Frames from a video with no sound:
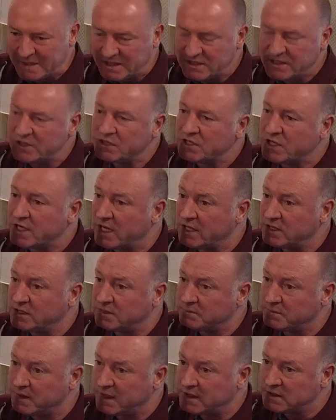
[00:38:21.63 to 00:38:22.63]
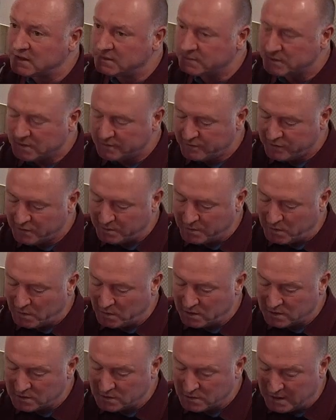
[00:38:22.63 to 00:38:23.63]
it's education based, but
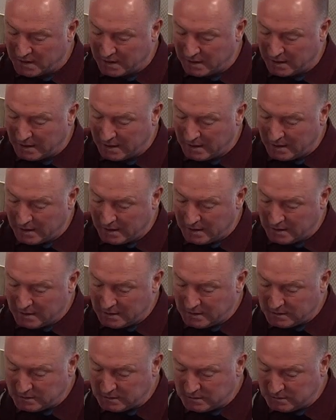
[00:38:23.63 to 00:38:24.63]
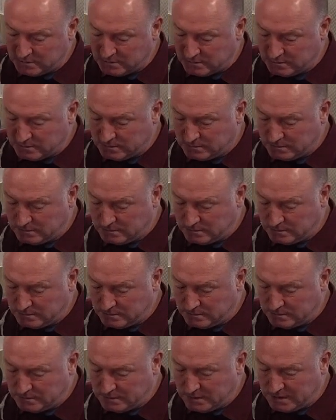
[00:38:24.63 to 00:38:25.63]
football as well. And
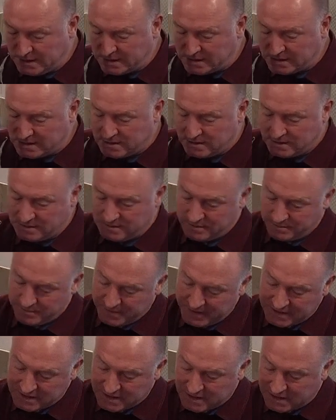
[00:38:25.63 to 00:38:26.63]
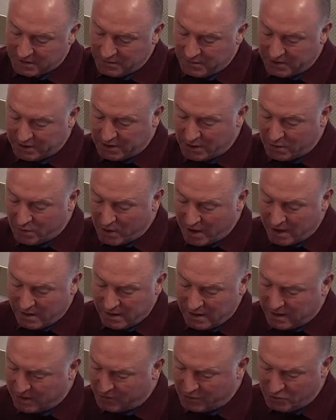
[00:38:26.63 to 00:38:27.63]
it's basically we do
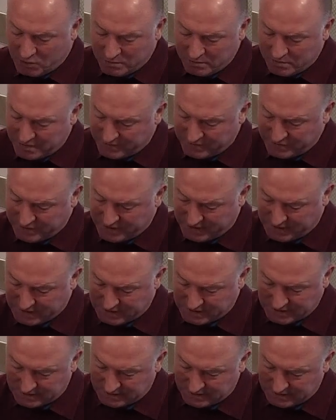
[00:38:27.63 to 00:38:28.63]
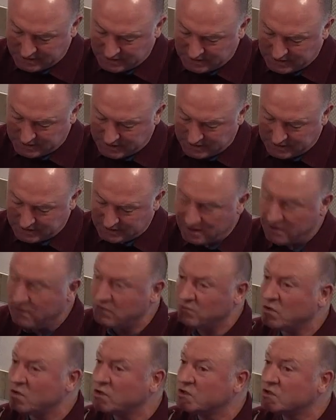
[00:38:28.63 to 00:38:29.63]
a, a number of things and
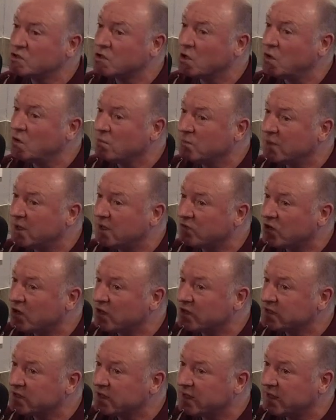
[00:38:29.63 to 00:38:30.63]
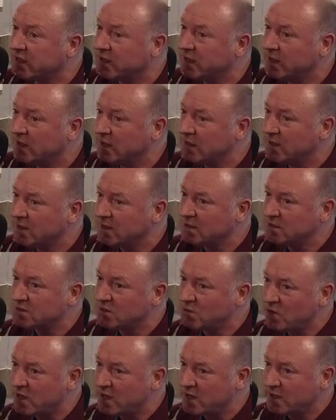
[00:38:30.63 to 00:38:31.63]
Roy's told me, I've got to say, he's
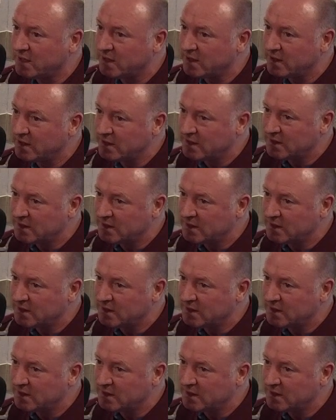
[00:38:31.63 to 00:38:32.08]
away.